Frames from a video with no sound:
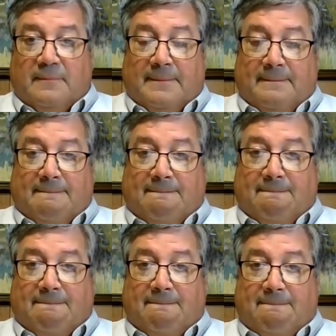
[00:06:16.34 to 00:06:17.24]

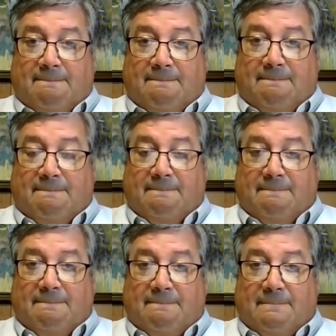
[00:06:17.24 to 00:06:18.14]

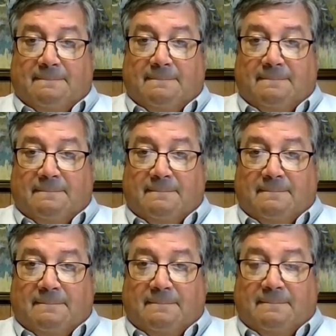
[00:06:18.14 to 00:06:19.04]

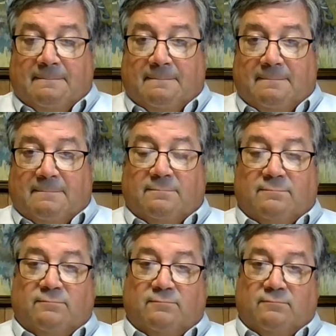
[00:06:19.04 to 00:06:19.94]

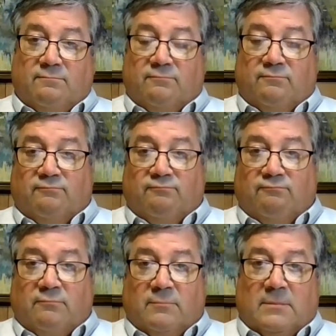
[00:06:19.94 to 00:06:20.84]

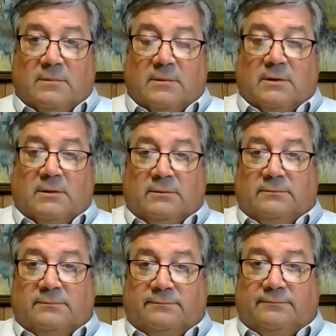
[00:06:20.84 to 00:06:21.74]

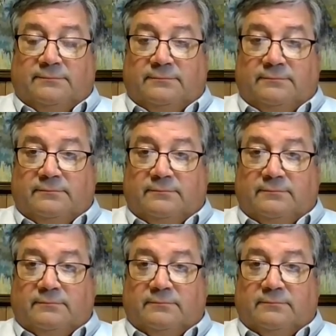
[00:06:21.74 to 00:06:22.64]

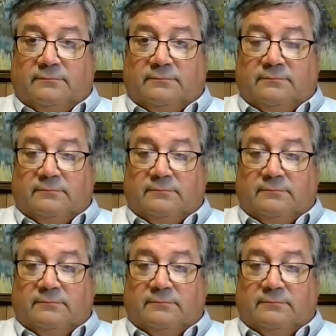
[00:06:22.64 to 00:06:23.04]
[no speech]